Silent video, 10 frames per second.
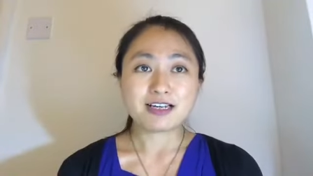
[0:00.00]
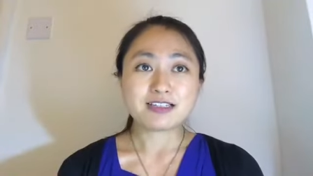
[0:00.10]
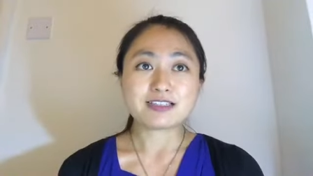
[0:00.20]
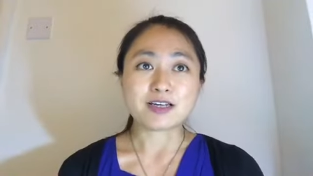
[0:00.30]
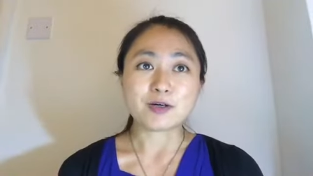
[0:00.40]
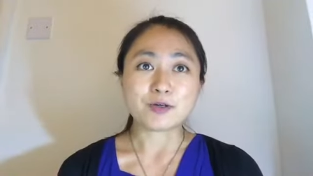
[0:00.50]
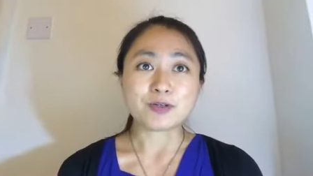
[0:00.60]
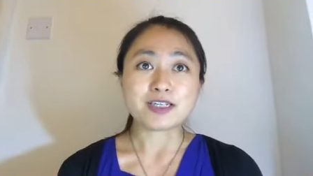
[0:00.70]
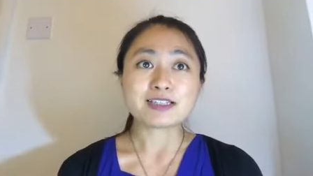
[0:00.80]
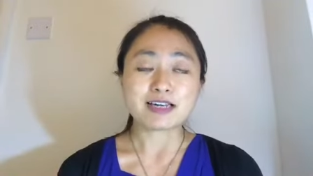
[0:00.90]
So
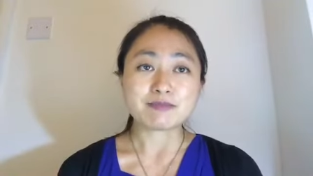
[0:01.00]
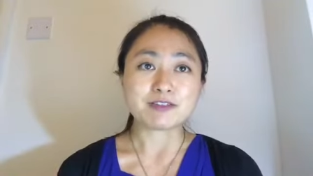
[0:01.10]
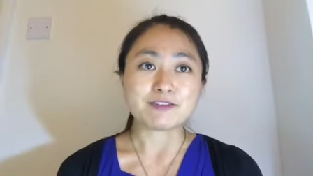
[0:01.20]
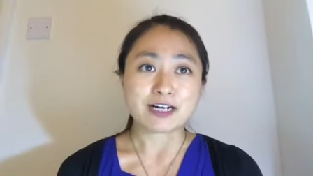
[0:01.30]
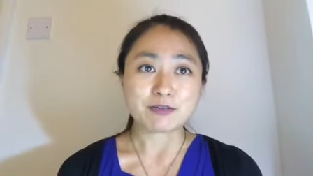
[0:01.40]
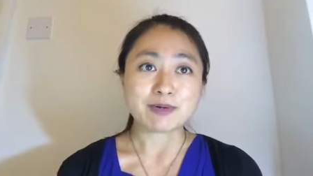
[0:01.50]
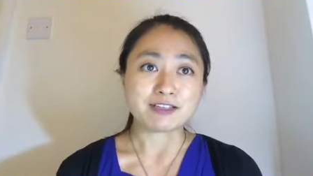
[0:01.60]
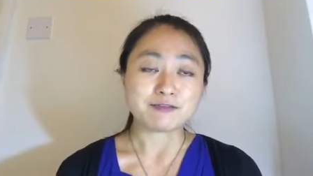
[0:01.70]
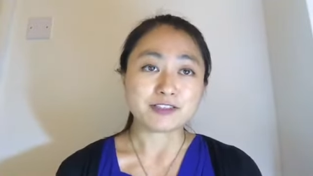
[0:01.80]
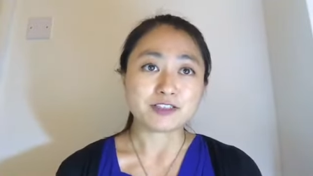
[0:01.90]
it can be very
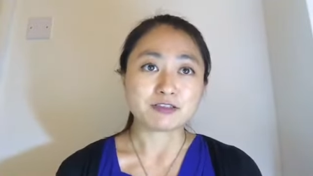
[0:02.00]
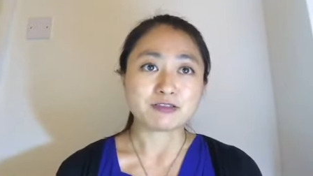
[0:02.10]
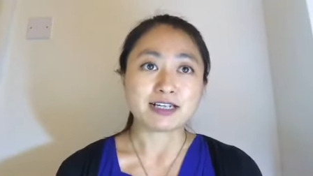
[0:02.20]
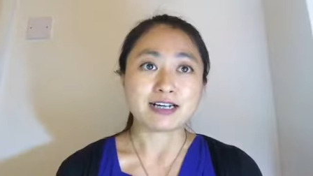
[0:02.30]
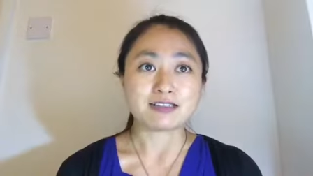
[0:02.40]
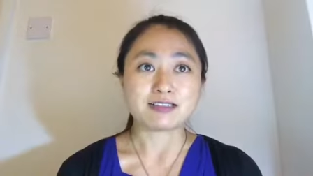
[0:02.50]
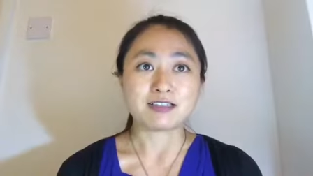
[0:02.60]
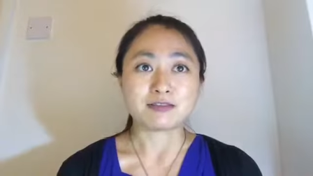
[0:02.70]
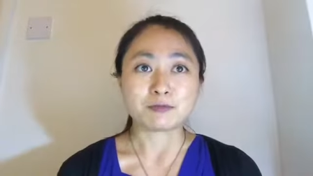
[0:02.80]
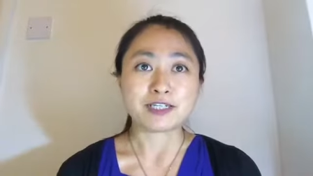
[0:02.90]
beneficial that
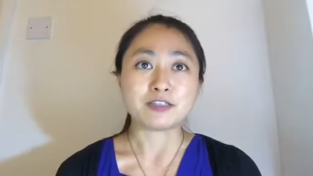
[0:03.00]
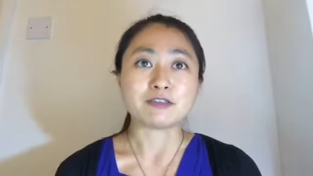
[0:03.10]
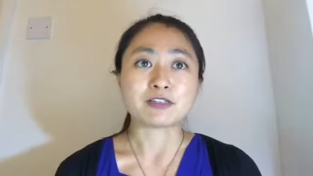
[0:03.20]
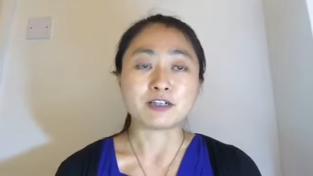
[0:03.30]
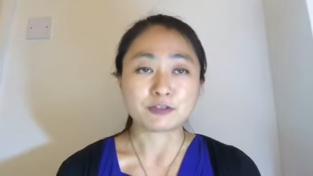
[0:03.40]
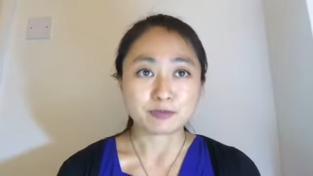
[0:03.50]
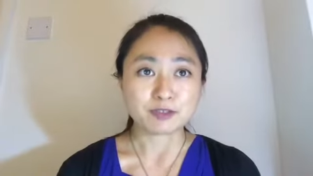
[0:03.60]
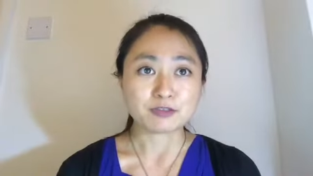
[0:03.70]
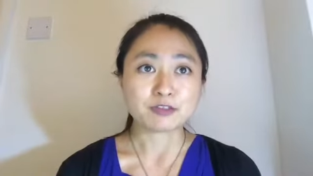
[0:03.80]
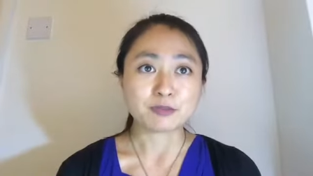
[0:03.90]
when you
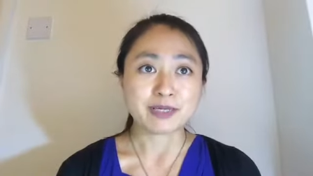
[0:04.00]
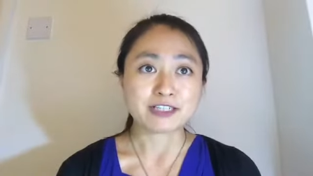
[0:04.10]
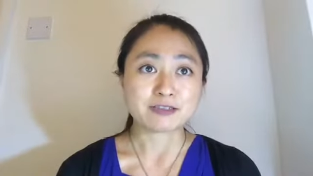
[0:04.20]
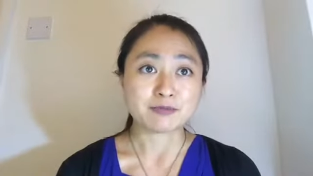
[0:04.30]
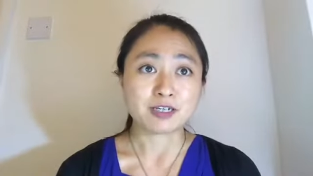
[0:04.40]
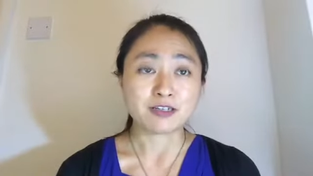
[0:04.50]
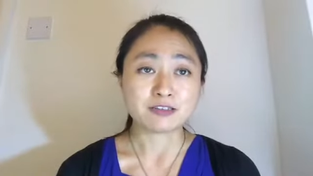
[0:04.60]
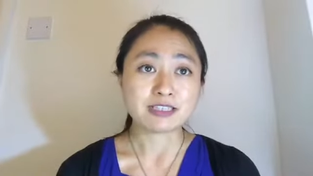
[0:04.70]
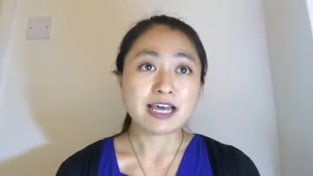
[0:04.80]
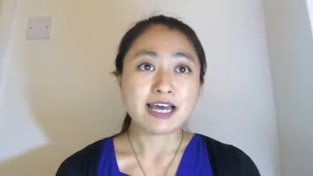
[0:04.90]
contribute to a pension
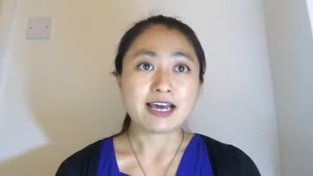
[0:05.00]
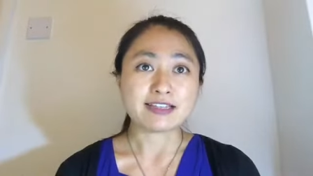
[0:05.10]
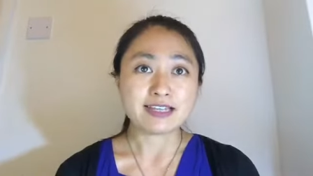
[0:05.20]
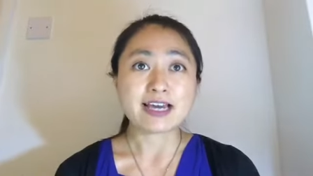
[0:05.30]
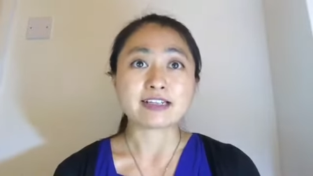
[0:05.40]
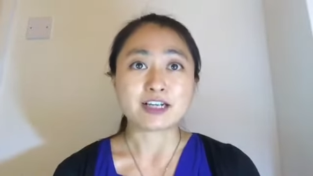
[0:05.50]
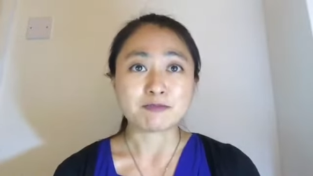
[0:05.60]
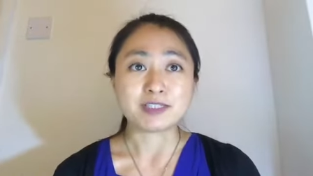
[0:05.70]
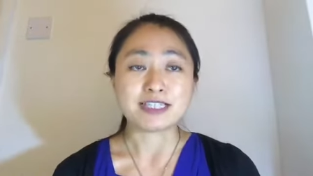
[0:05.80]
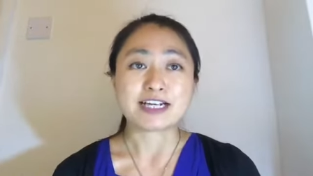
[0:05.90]
pot and then
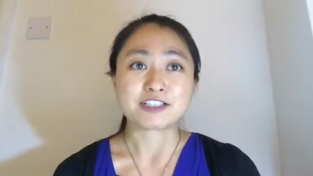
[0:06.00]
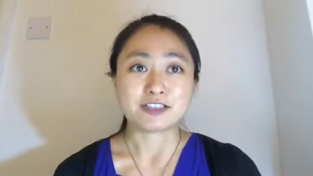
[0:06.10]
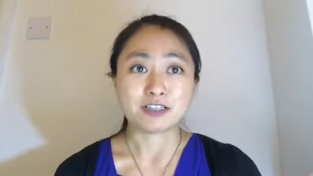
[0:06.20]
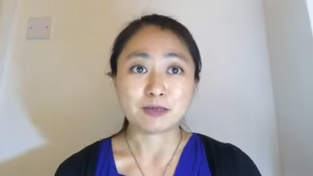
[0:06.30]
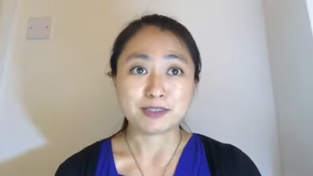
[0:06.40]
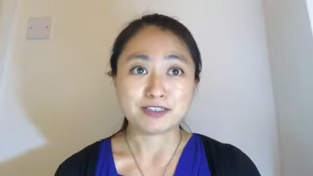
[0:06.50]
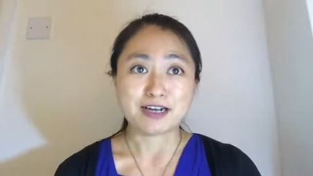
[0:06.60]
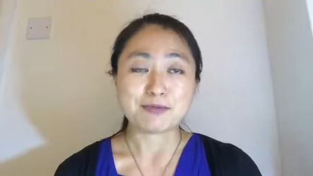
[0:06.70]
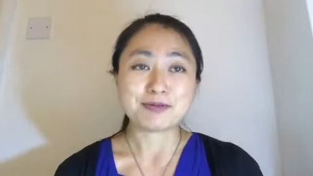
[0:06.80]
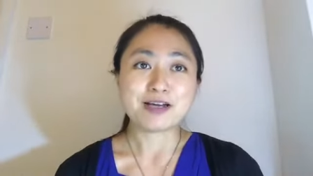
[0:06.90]
government actually top it up.